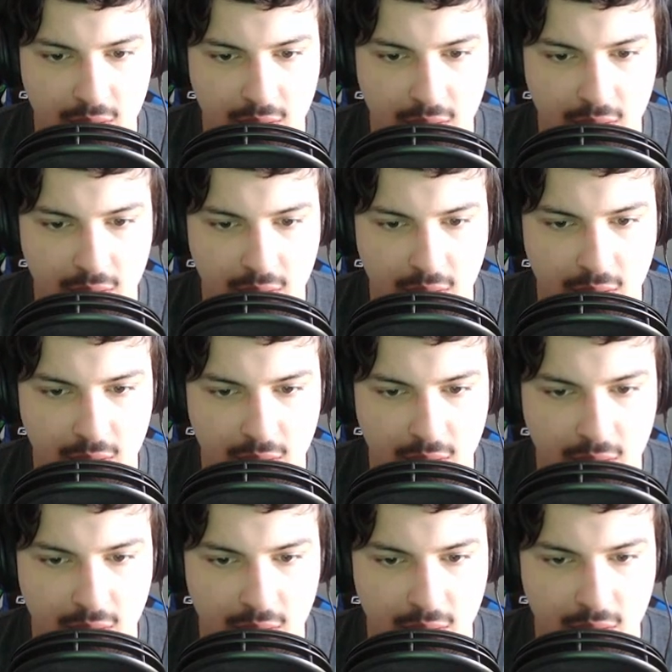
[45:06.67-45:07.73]

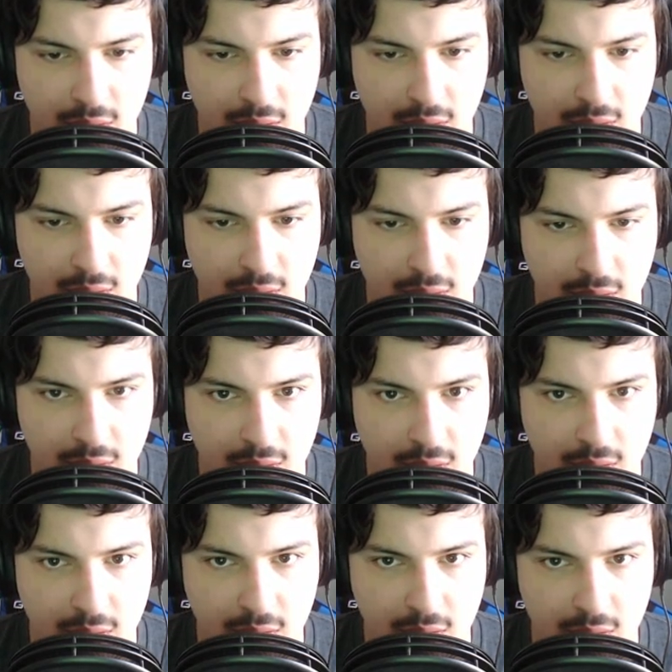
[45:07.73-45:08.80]

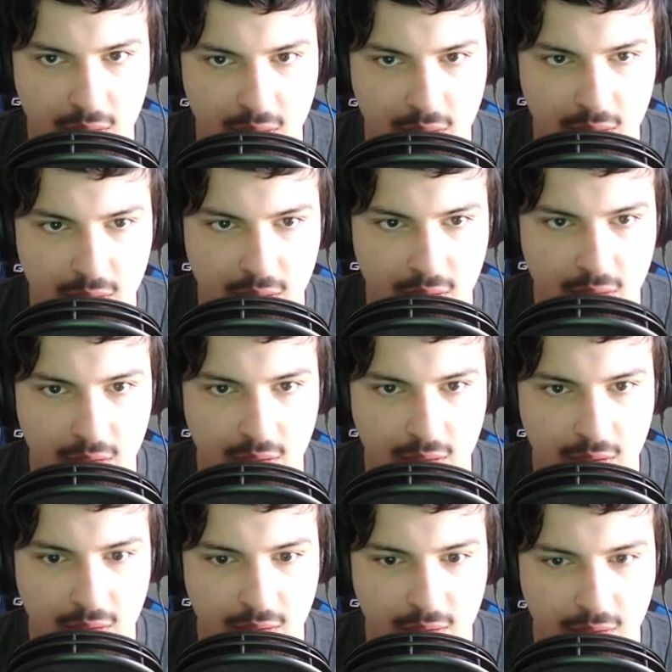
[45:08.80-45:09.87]
(no one is talking)